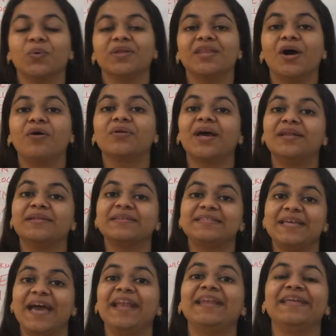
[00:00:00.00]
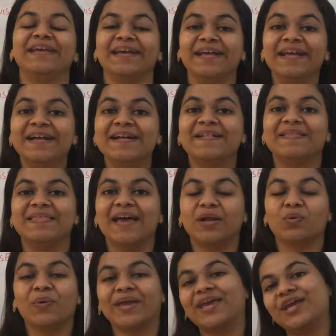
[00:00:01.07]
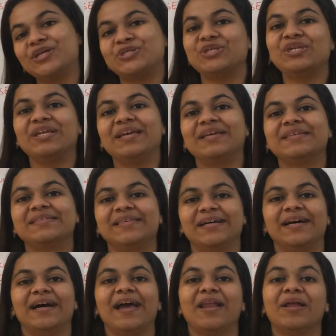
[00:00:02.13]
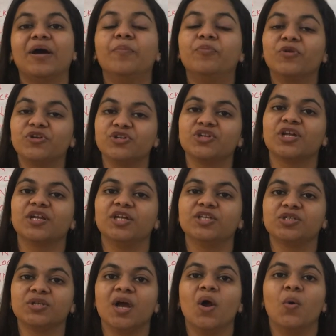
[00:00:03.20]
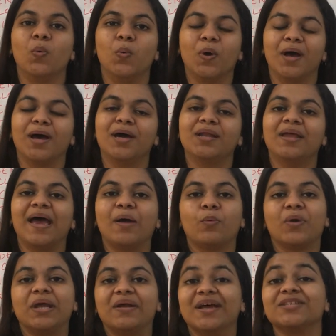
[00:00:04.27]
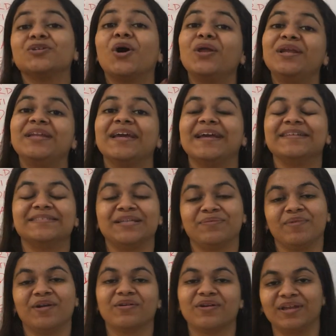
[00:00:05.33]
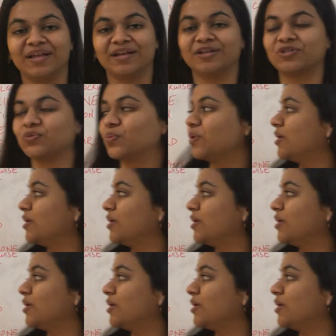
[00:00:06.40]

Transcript: without understanding that vacation is a British English word, whereas holiday is an American English